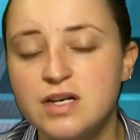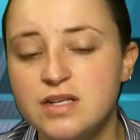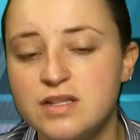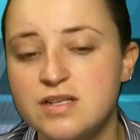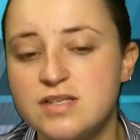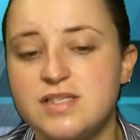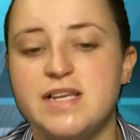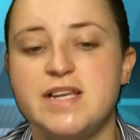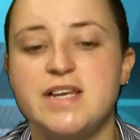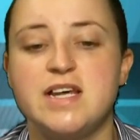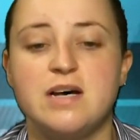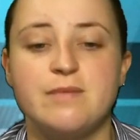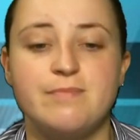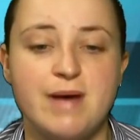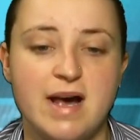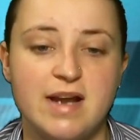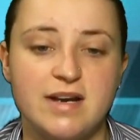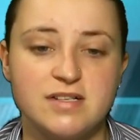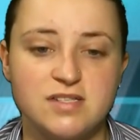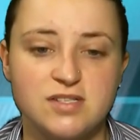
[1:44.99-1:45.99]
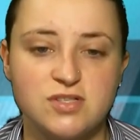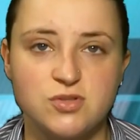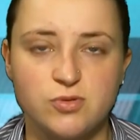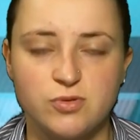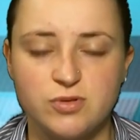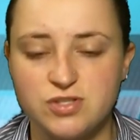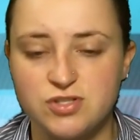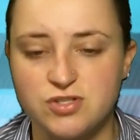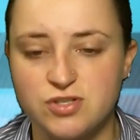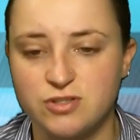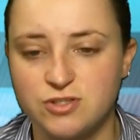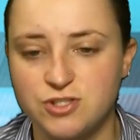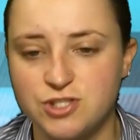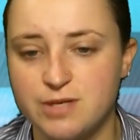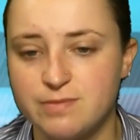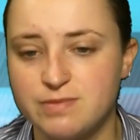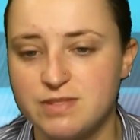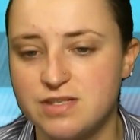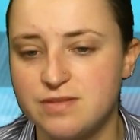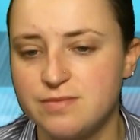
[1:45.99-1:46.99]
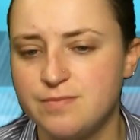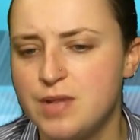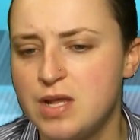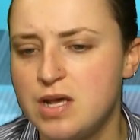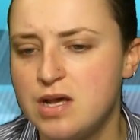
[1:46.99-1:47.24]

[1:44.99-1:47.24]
The senior palace source told Jobson,